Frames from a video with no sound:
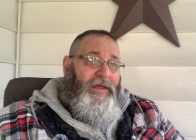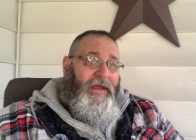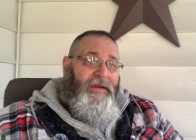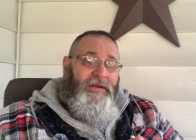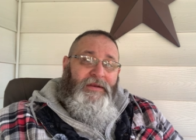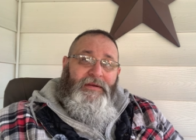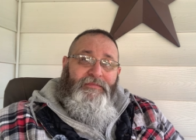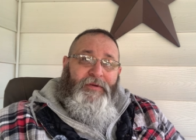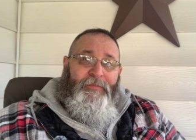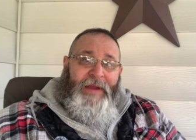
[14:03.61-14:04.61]
and
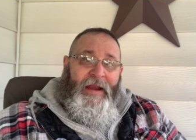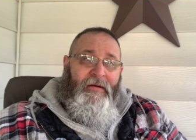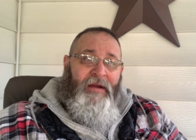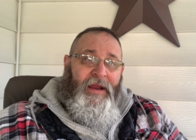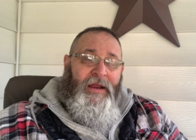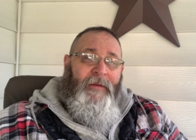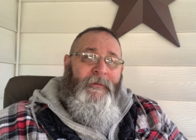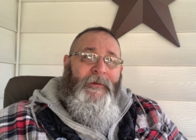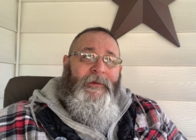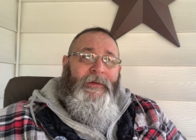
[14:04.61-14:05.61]
preparing
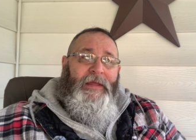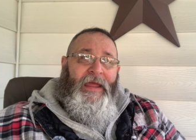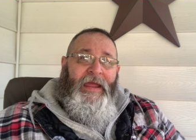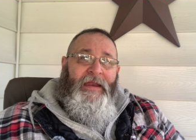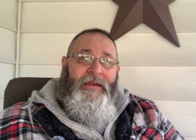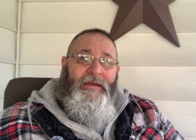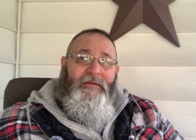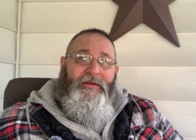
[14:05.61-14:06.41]
and